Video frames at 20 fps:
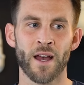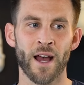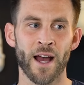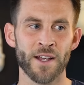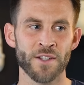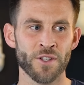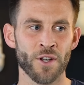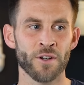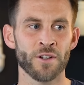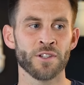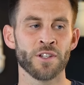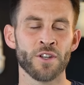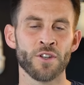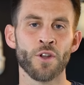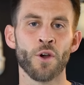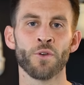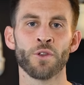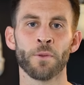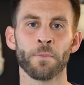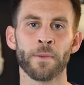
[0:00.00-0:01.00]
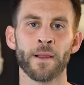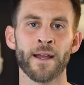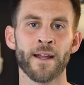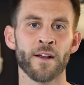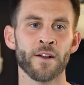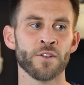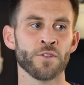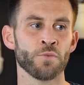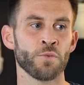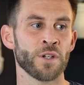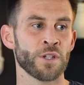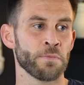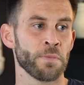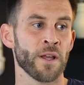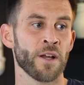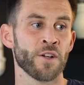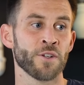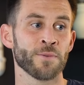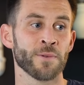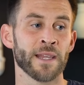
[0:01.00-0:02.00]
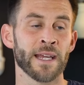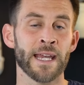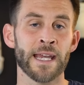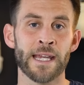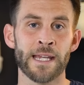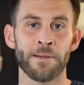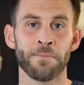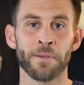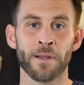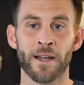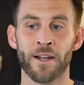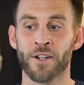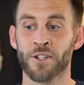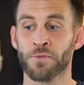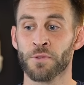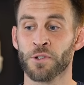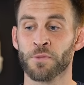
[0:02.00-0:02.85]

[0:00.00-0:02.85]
I started to know the players, which players were the key players,